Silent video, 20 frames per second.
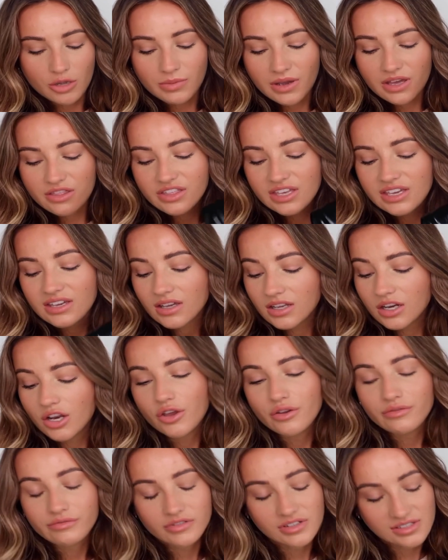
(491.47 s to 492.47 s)
but I think a
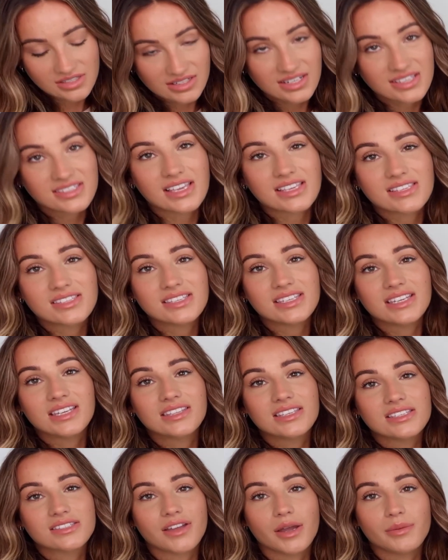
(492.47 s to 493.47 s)
loafer is a necessity at
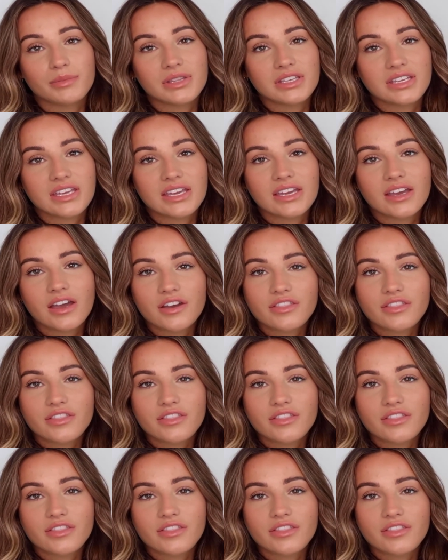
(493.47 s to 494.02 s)
this time of the year.